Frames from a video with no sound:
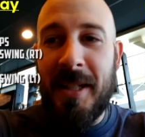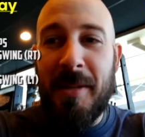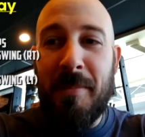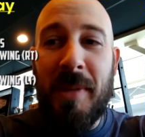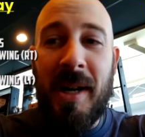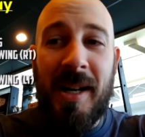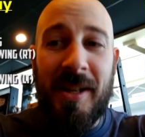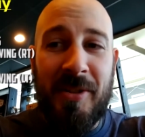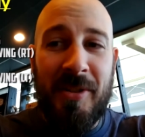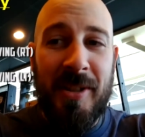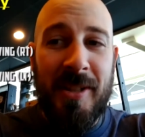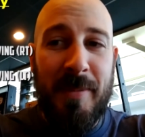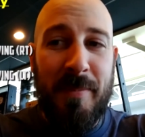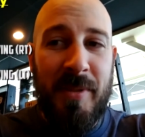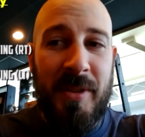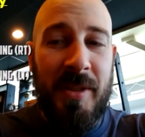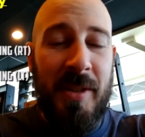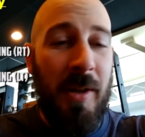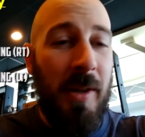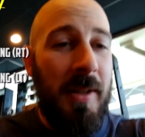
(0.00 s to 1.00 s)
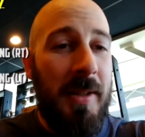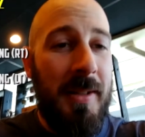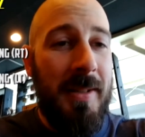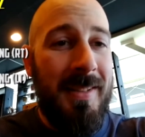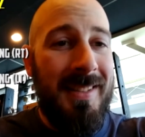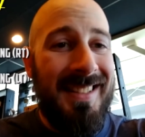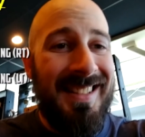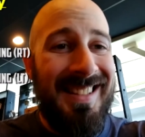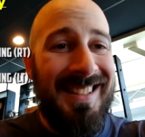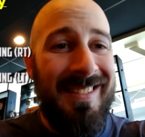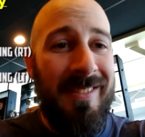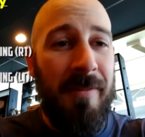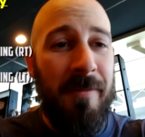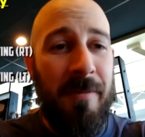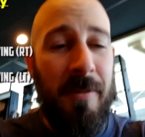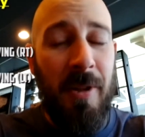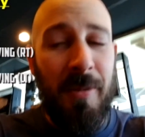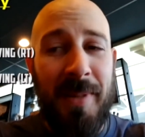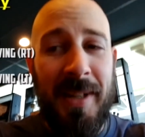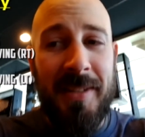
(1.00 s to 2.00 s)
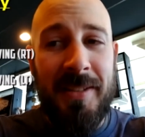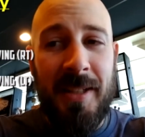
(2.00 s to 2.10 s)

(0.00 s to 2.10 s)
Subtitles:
10 box jumps, followed